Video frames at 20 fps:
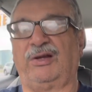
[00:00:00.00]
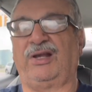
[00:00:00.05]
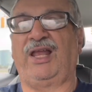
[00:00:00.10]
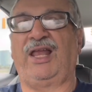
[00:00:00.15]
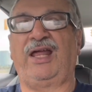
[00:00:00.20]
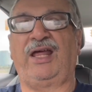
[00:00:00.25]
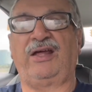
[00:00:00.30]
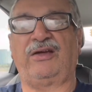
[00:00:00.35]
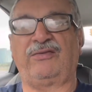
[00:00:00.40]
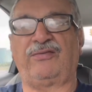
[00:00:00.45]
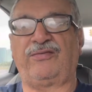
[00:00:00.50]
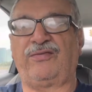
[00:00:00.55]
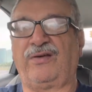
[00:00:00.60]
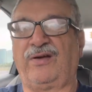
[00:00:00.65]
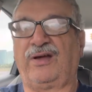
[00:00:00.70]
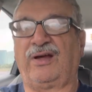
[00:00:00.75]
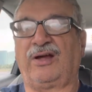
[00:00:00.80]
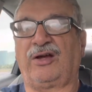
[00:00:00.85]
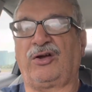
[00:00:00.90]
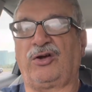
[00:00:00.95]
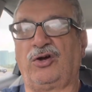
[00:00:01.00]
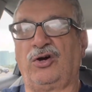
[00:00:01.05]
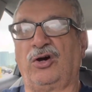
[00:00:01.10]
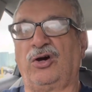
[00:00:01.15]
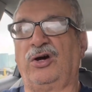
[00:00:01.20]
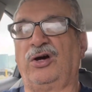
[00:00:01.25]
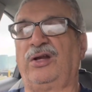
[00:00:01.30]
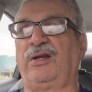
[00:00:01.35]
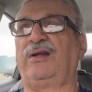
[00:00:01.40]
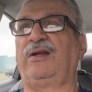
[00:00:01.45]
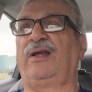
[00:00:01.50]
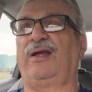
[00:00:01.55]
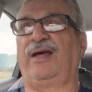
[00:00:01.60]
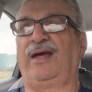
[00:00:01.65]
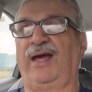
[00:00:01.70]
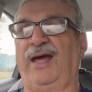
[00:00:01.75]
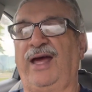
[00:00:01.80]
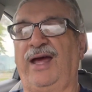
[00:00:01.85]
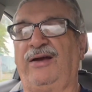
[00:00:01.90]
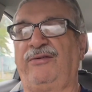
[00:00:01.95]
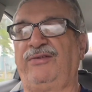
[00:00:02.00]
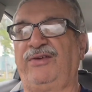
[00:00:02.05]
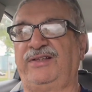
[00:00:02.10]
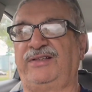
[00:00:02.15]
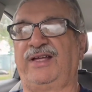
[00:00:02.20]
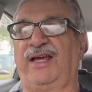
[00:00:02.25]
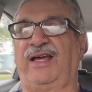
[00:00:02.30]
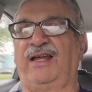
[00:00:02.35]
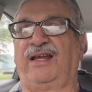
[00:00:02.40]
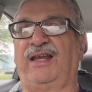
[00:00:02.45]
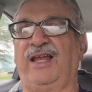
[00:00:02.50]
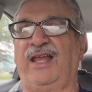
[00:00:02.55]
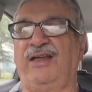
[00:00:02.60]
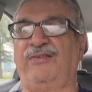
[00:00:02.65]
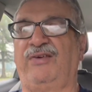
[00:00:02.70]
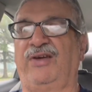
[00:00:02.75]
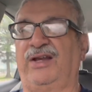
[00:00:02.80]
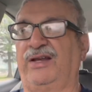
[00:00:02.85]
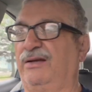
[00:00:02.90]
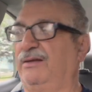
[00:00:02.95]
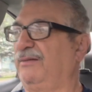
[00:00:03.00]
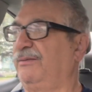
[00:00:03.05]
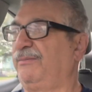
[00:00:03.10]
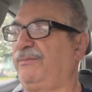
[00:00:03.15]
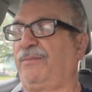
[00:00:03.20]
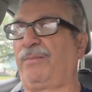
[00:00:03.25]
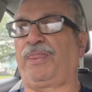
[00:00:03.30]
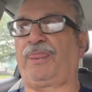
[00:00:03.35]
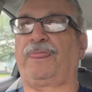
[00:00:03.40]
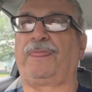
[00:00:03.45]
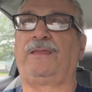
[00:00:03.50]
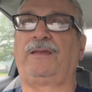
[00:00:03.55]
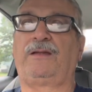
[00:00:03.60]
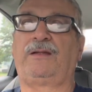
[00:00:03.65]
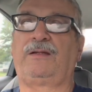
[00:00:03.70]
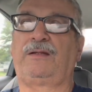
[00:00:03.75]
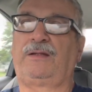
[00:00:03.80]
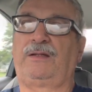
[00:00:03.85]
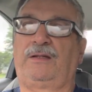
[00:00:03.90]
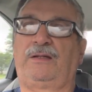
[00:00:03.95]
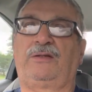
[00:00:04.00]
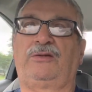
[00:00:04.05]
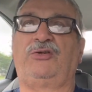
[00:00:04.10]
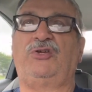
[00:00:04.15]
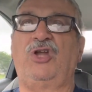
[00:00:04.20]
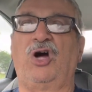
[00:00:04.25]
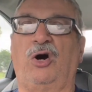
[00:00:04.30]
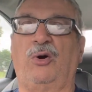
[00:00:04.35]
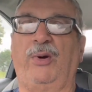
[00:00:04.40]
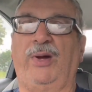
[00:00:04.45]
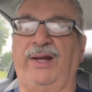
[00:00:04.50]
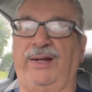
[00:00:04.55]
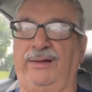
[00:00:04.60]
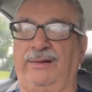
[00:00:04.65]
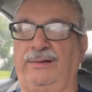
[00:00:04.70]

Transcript: live good every day. Live it. Know it.